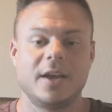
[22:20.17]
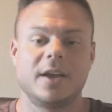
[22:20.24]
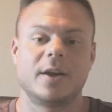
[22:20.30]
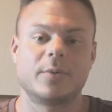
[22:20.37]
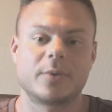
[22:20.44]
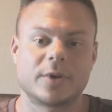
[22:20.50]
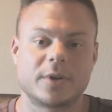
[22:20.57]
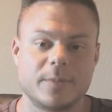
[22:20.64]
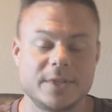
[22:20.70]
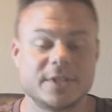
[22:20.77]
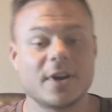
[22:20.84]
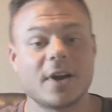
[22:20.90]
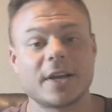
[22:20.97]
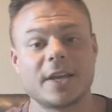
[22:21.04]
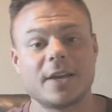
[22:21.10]
And we're going to be
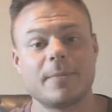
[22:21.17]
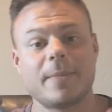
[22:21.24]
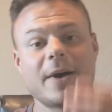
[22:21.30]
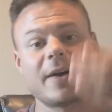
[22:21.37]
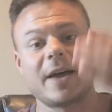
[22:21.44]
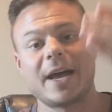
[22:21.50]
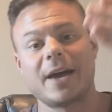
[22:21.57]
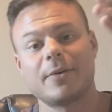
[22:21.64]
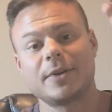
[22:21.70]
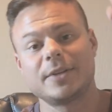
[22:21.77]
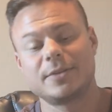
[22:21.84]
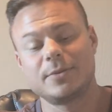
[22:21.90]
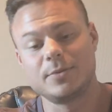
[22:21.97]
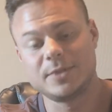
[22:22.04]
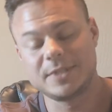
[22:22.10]
talking about how
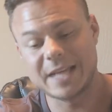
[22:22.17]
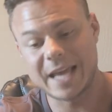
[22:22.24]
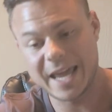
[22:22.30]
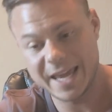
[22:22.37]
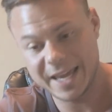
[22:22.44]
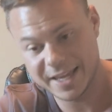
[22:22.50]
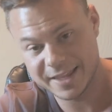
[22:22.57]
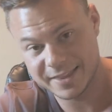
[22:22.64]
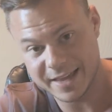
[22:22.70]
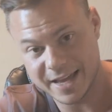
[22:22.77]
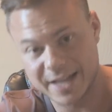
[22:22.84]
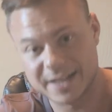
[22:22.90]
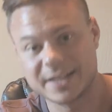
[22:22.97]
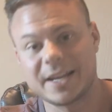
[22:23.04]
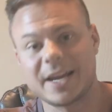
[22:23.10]
to take
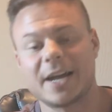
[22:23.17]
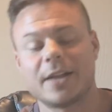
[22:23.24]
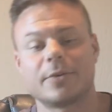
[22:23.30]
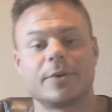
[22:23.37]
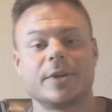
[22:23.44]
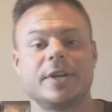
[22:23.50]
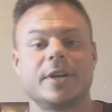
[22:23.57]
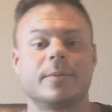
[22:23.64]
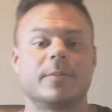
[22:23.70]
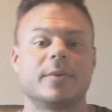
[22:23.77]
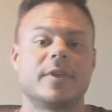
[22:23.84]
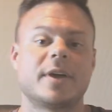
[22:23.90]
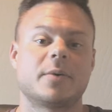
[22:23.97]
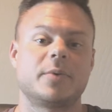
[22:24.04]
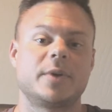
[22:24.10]
that calorie number
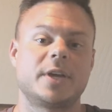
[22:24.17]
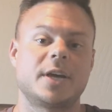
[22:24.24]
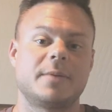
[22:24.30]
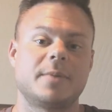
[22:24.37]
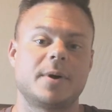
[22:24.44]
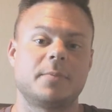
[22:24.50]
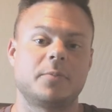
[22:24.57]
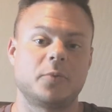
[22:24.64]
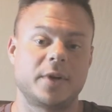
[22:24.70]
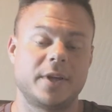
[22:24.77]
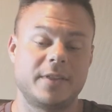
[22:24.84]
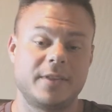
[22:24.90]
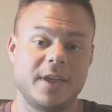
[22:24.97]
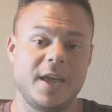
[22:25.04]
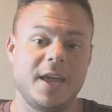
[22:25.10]
that we come up
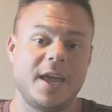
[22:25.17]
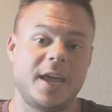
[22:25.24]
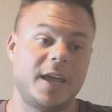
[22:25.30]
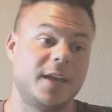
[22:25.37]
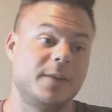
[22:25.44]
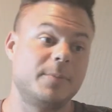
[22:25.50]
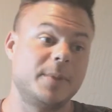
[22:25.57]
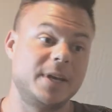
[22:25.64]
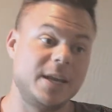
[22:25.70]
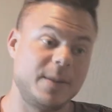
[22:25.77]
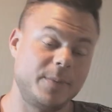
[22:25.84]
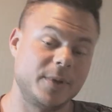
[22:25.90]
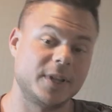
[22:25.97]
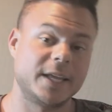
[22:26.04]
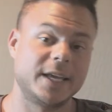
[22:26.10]
with and
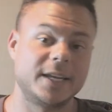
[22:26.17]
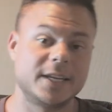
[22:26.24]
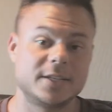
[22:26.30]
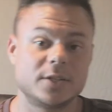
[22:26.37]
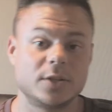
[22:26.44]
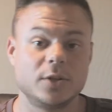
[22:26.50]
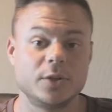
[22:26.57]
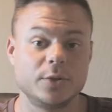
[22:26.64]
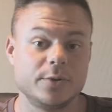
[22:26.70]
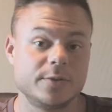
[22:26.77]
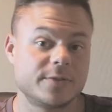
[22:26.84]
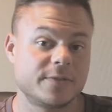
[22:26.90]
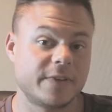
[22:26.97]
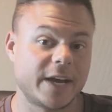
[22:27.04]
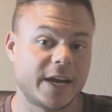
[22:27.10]
manipulate it to
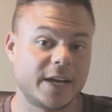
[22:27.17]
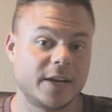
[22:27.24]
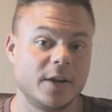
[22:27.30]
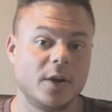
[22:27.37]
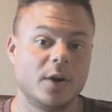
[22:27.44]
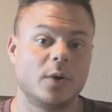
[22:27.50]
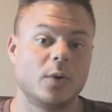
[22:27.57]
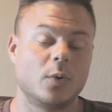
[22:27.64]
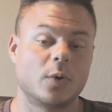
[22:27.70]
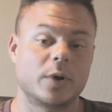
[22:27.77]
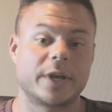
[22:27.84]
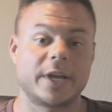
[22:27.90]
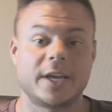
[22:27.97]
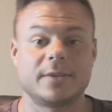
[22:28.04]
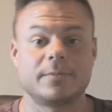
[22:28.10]
lose fat or
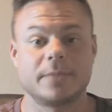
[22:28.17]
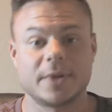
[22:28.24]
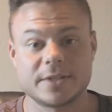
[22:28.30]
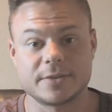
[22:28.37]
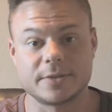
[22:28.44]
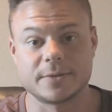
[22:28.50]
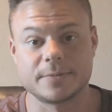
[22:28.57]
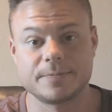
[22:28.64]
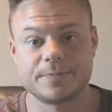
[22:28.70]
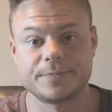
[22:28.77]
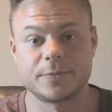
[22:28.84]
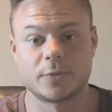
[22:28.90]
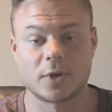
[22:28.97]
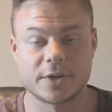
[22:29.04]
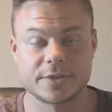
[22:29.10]
gain muscle.
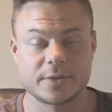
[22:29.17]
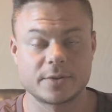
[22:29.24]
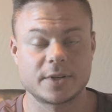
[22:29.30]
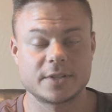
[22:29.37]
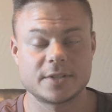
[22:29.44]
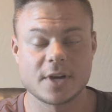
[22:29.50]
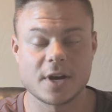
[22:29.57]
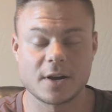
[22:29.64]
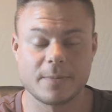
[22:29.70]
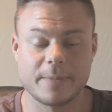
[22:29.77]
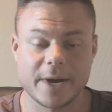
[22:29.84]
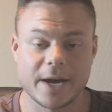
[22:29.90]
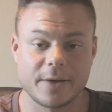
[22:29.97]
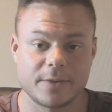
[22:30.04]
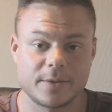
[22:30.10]
We're also going to talk
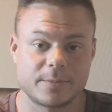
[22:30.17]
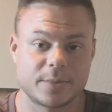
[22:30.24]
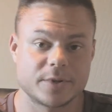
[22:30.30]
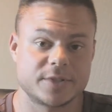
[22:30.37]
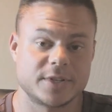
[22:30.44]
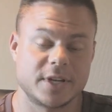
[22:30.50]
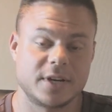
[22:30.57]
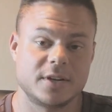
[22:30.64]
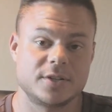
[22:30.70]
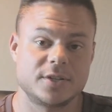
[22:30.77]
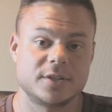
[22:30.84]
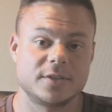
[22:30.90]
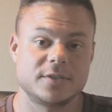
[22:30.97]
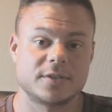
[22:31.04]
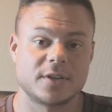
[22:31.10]
about the
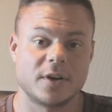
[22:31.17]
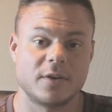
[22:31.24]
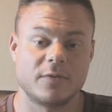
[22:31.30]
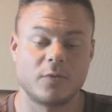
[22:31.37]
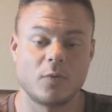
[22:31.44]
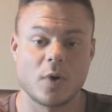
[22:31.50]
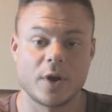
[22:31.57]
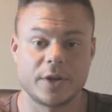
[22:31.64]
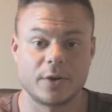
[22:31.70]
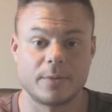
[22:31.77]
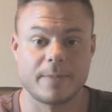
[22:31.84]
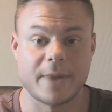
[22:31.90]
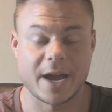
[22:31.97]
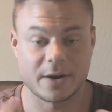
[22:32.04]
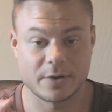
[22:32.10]
percentages of what your
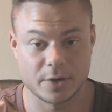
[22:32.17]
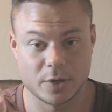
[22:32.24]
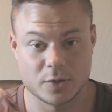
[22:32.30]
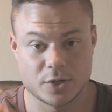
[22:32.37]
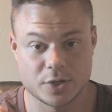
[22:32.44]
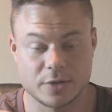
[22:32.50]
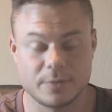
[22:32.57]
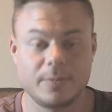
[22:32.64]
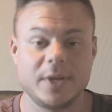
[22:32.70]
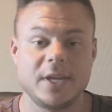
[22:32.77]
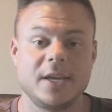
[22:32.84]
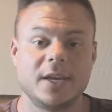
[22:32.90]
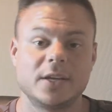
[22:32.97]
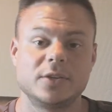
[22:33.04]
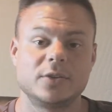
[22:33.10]
macros should
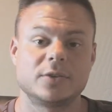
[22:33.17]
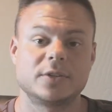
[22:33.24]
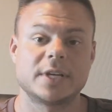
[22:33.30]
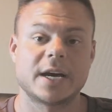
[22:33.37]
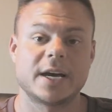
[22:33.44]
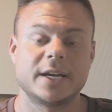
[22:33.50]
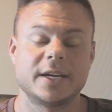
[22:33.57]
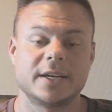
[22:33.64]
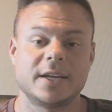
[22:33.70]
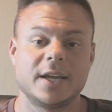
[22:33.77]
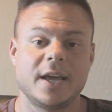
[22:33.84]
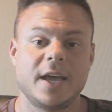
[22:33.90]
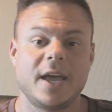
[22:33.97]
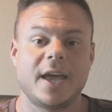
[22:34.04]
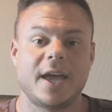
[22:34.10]
be in your diet,
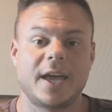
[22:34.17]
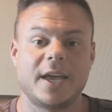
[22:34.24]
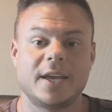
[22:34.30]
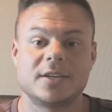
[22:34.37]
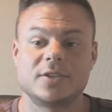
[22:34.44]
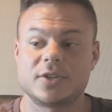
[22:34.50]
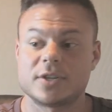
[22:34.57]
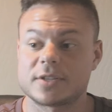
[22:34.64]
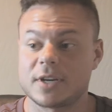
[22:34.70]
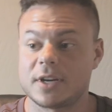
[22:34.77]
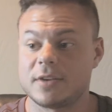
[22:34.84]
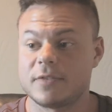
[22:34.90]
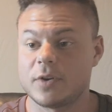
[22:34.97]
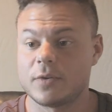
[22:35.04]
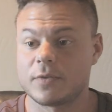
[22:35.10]
and just
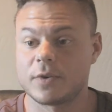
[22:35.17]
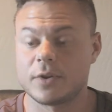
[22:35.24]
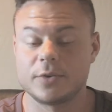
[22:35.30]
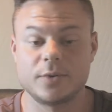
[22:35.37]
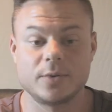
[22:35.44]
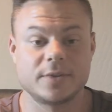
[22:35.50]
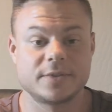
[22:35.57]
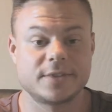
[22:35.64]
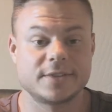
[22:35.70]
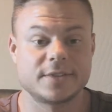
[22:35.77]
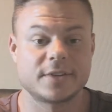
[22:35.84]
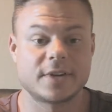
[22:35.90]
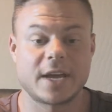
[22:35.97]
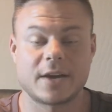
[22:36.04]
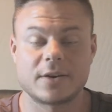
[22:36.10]
kind of overall nuances
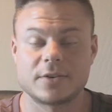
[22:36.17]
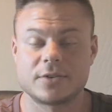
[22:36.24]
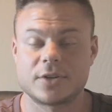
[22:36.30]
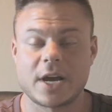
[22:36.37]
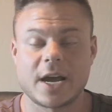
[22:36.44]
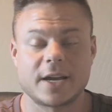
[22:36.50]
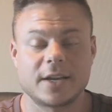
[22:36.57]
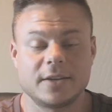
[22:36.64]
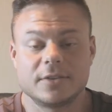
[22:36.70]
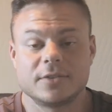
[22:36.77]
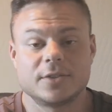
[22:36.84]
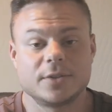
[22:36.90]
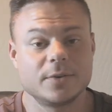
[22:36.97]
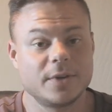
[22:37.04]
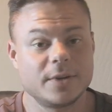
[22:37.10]
on how to track it and
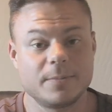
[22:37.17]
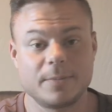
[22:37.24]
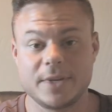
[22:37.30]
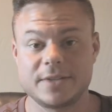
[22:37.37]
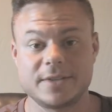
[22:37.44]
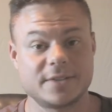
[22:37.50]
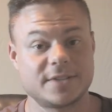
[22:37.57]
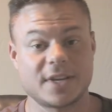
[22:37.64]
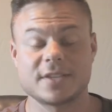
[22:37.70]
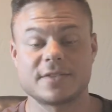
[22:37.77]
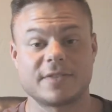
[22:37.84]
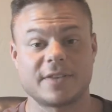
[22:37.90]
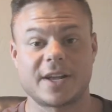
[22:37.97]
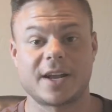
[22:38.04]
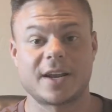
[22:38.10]
do it and be
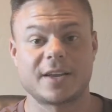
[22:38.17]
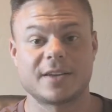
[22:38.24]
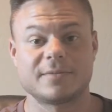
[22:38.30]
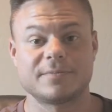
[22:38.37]
successful at it.